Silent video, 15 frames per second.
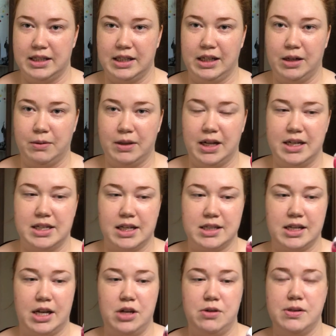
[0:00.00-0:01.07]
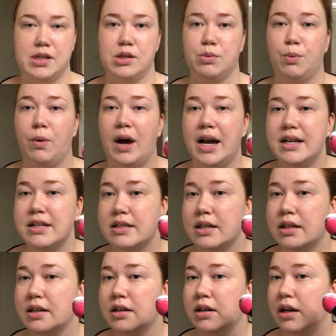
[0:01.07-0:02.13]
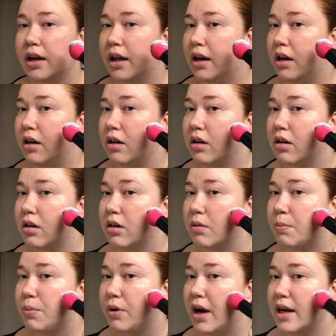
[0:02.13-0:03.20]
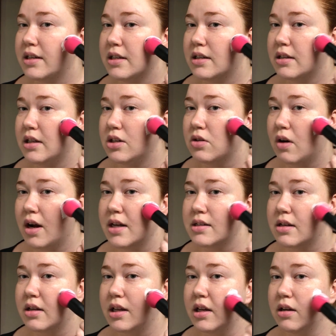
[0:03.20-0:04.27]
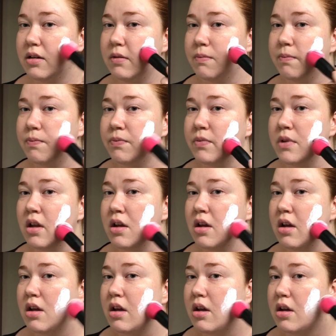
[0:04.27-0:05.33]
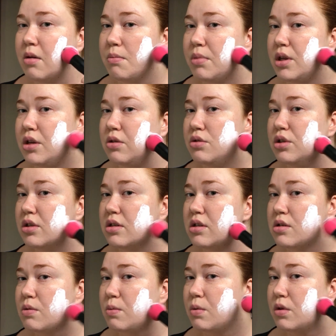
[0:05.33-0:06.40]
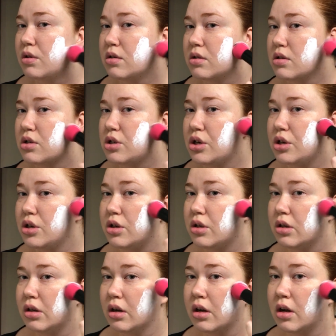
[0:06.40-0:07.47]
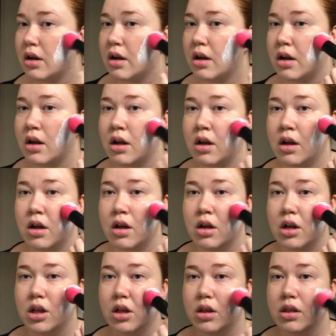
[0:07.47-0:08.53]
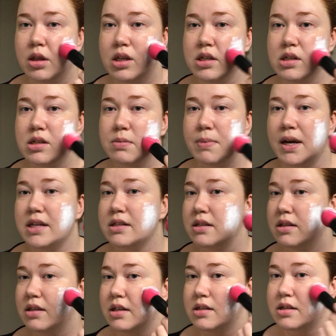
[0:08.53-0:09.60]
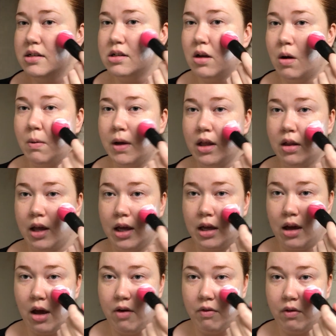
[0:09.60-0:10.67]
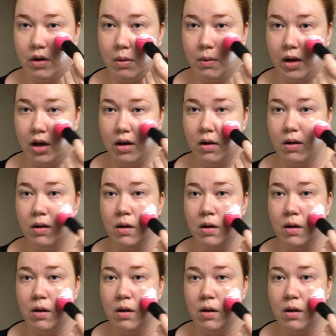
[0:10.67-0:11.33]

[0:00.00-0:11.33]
The liquid latex I use is white and it practically dries clear, but you just want to, this is going like everywhere.